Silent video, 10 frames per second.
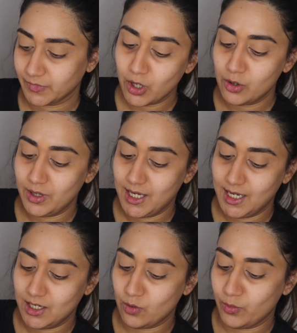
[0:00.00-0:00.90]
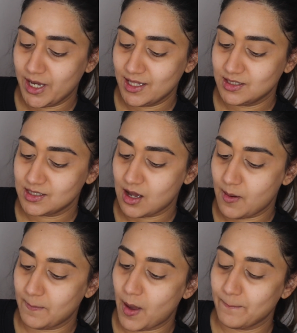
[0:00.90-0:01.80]
Go in with
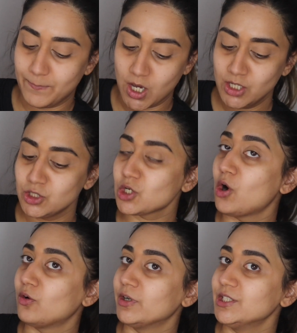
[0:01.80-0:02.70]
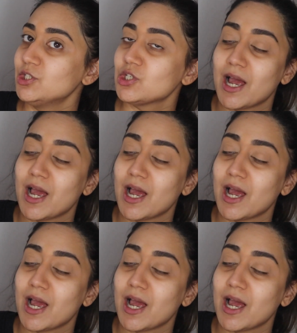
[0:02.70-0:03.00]
some burnt orange,